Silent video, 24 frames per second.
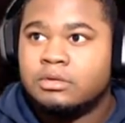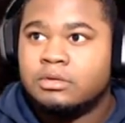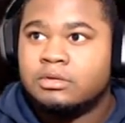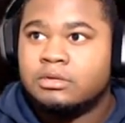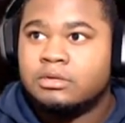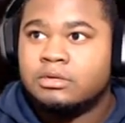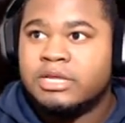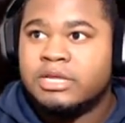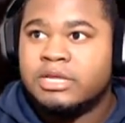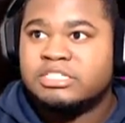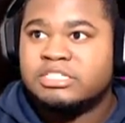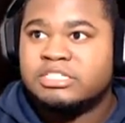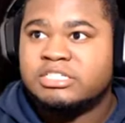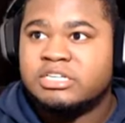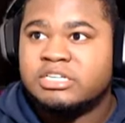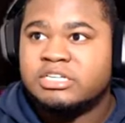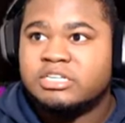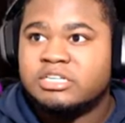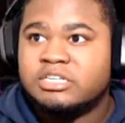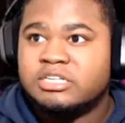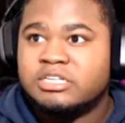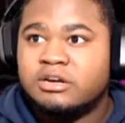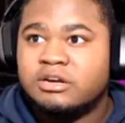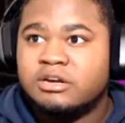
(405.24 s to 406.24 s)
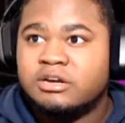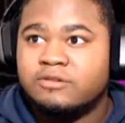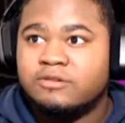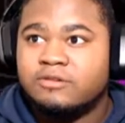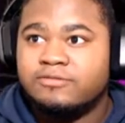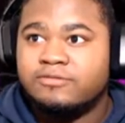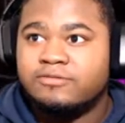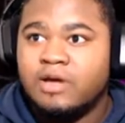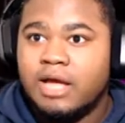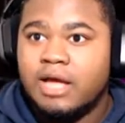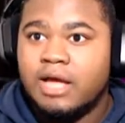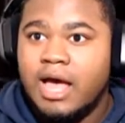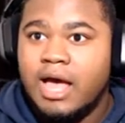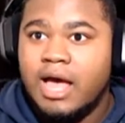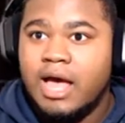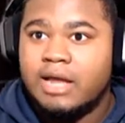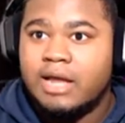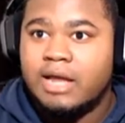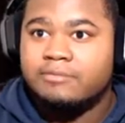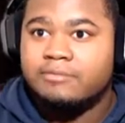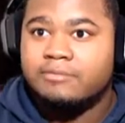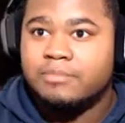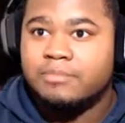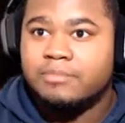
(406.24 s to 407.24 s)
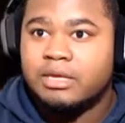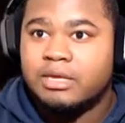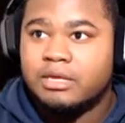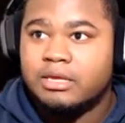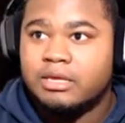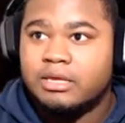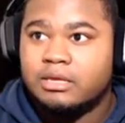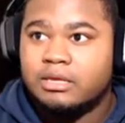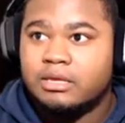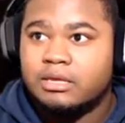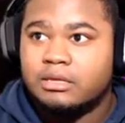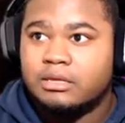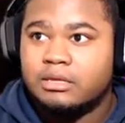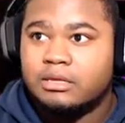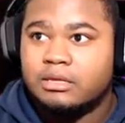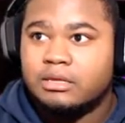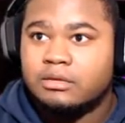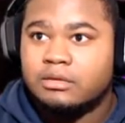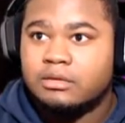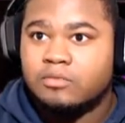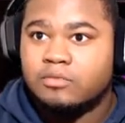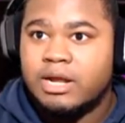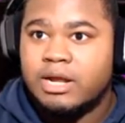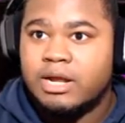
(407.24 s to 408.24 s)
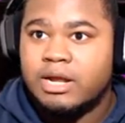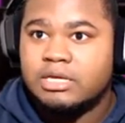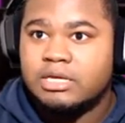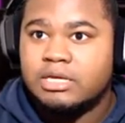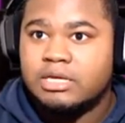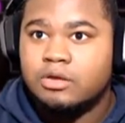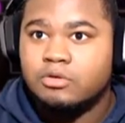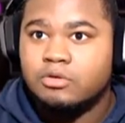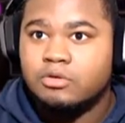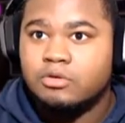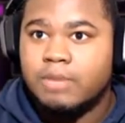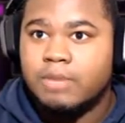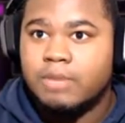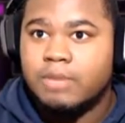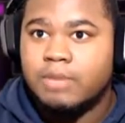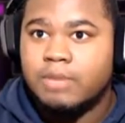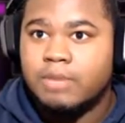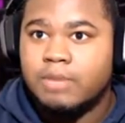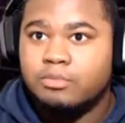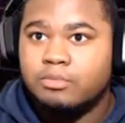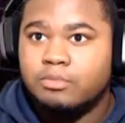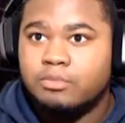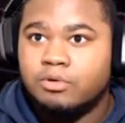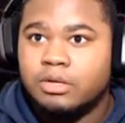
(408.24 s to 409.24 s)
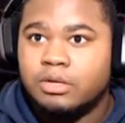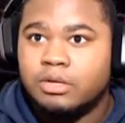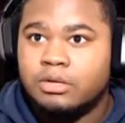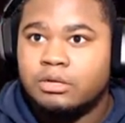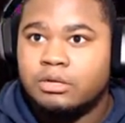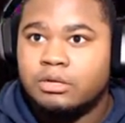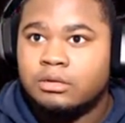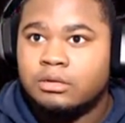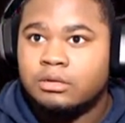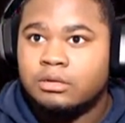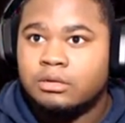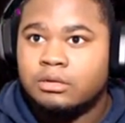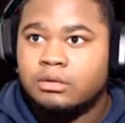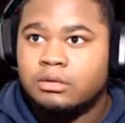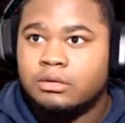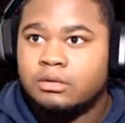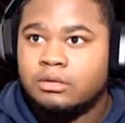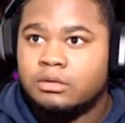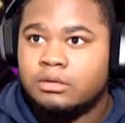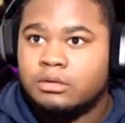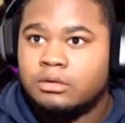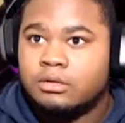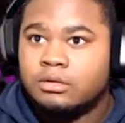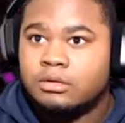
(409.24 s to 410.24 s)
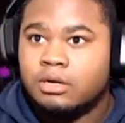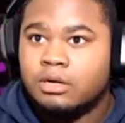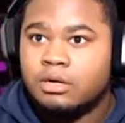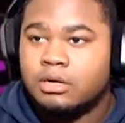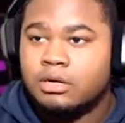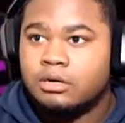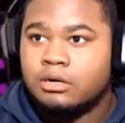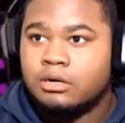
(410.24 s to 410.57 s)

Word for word: that shit scared the fuck out of me. When I tell you, my boy. All right.